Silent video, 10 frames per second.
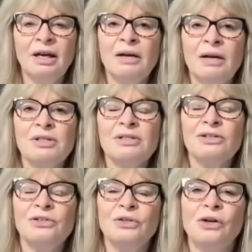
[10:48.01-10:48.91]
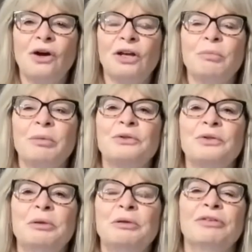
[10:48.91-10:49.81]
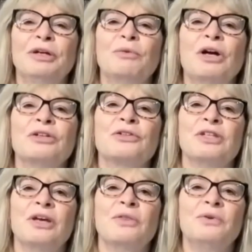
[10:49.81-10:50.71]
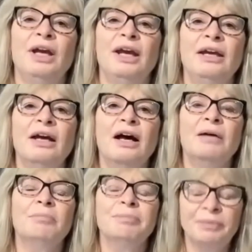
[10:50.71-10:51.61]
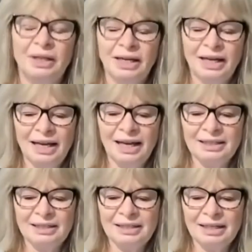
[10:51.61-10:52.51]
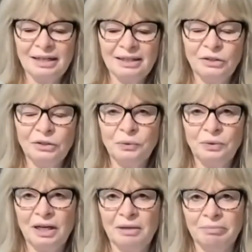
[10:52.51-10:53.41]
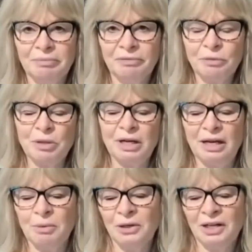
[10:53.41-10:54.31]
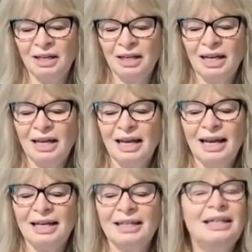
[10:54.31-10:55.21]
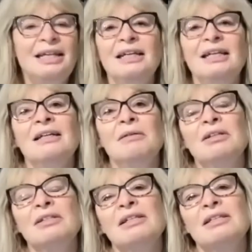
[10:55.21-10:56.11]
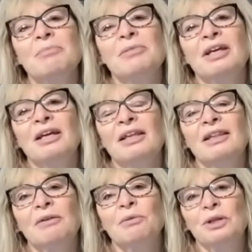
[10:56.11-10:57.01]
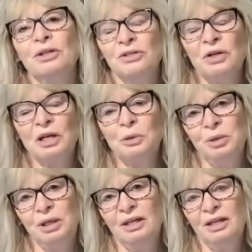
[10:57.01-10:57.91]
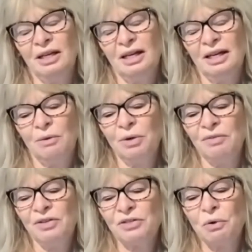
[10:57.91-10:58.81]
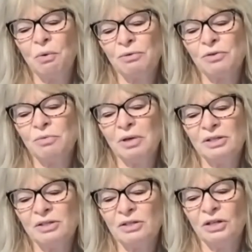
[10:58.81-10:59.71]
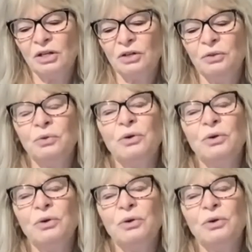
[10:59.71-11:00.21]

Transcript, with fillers: I was listening to a documentary about Fred Rogers the other day, um, and uh, you know, um, from the neighborhood, and he said something that really struck me. One of his quotes was, "You